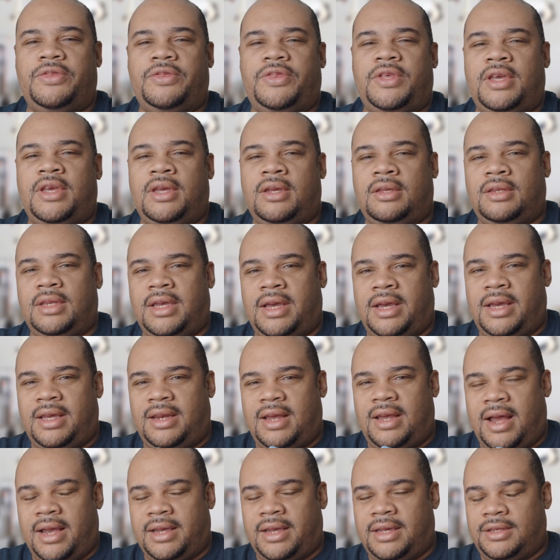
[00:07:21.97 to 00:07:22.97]
thing that
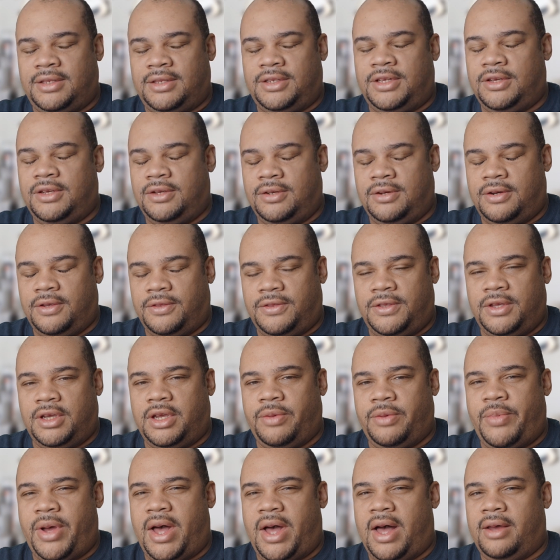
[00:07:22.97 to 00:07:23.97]
I continue to think
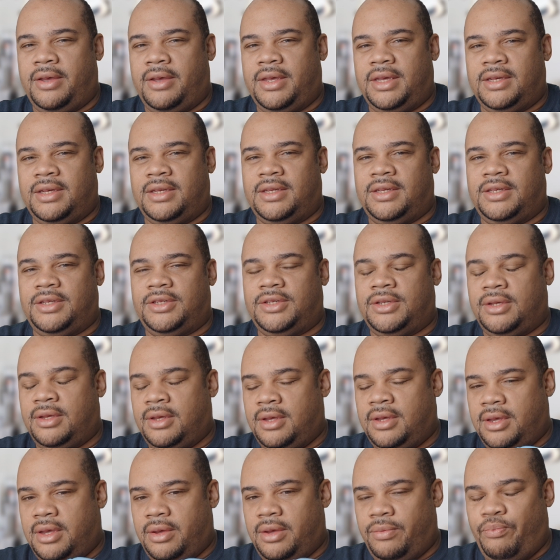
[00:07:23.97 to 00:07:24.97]
about is
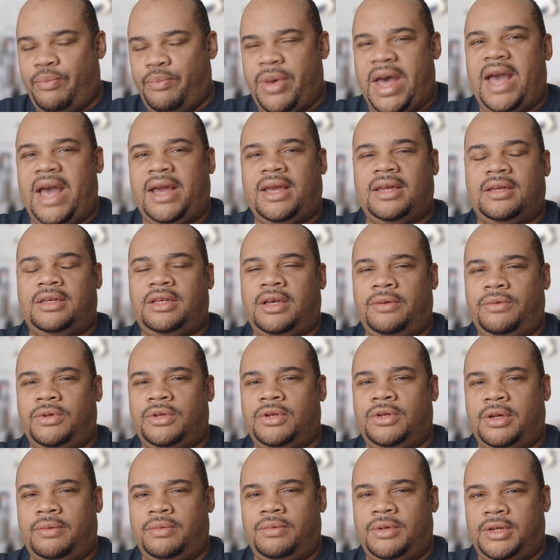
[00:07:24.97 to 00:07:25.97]
back at
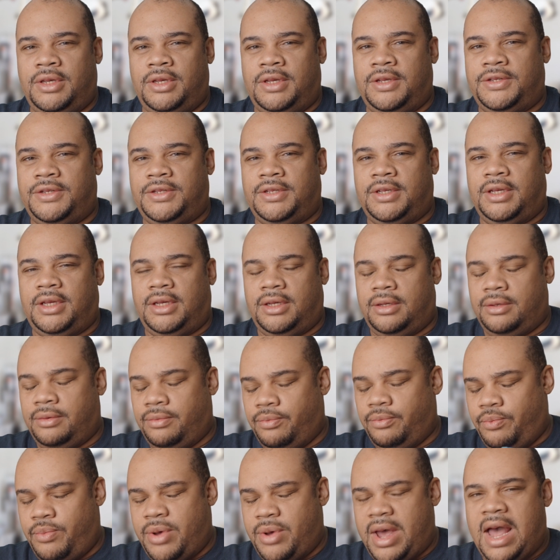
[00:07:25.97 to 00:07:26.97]
WWDC,
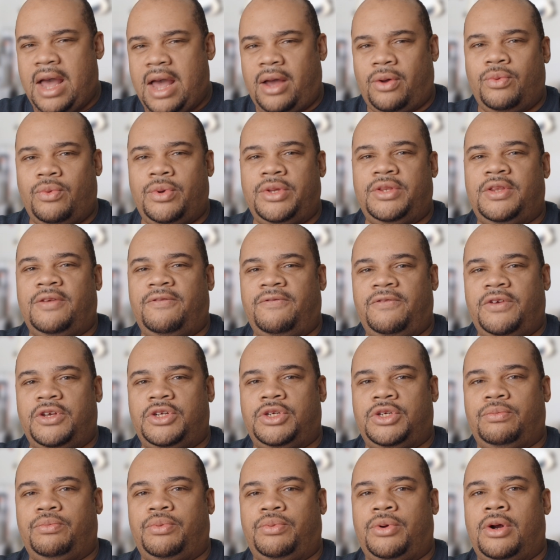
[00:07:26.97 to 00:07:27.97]
back when the
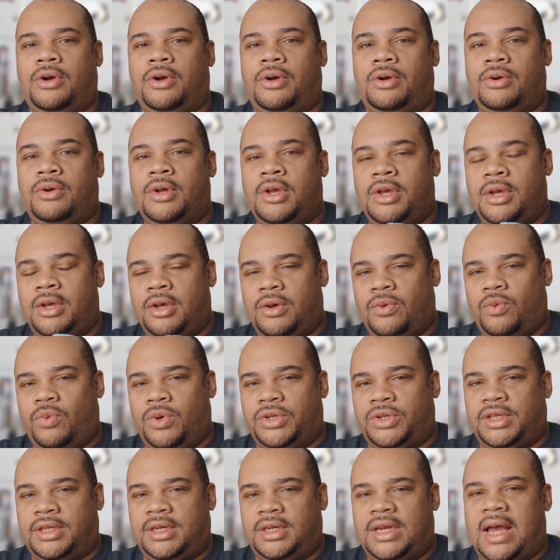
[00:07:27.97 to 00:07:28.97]
Vision Pro
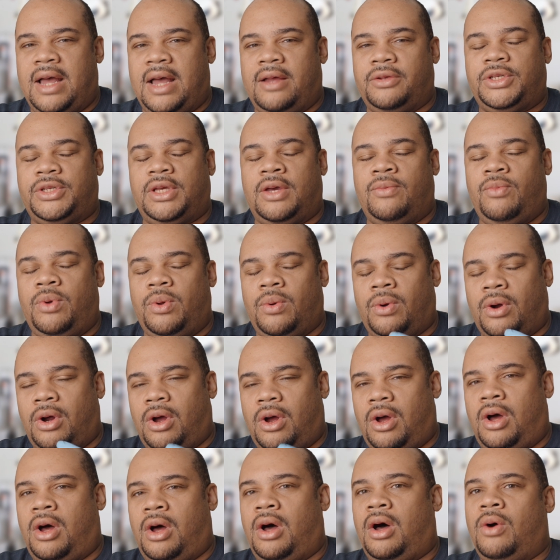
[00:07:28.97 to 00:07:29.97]
was announced, and we were
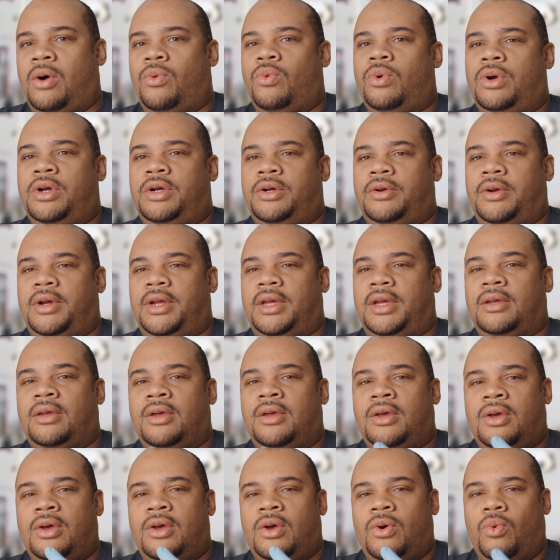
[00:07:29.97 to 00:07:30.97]
all wondering
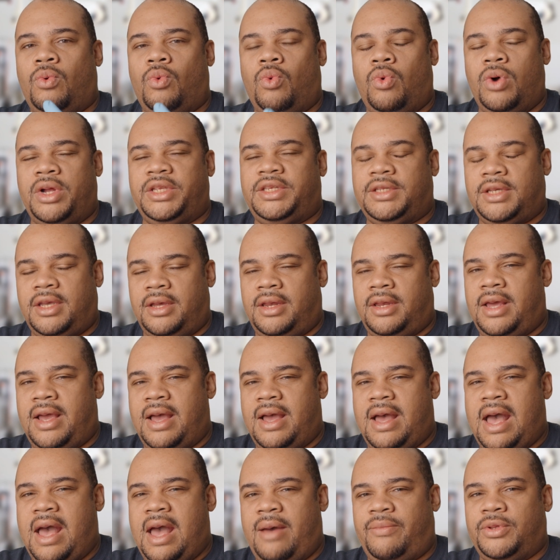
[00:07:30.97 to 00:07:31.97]
what's going to
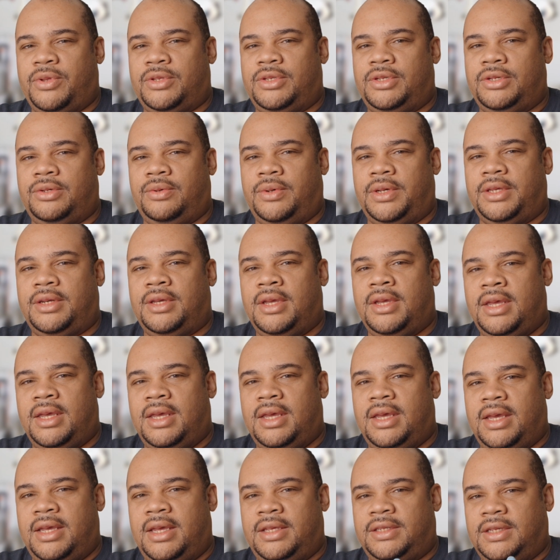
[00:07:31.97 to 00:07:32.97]
happen to it.
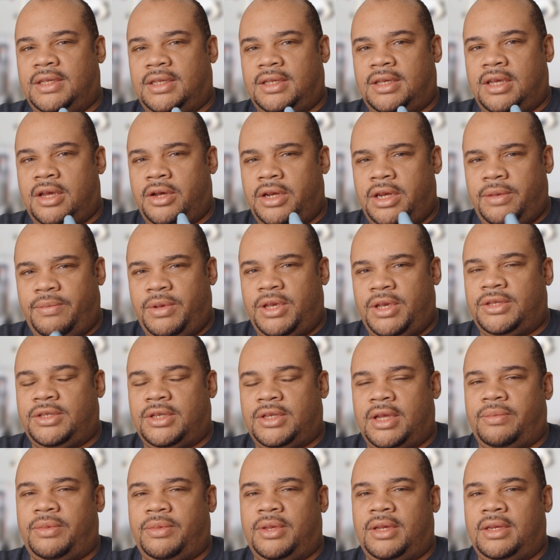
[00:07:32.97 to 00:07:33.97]
Is it going to be
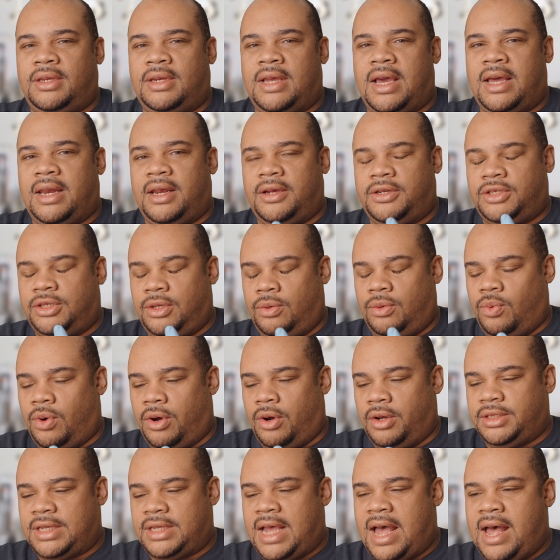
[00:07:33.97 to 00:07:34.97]
something that actually
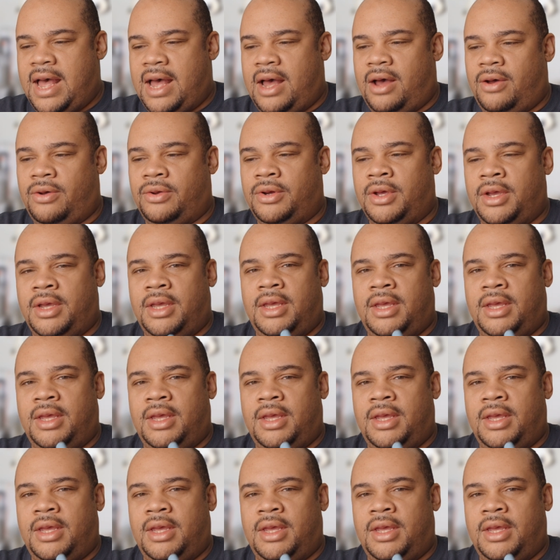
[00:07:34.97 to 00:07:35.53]
works out?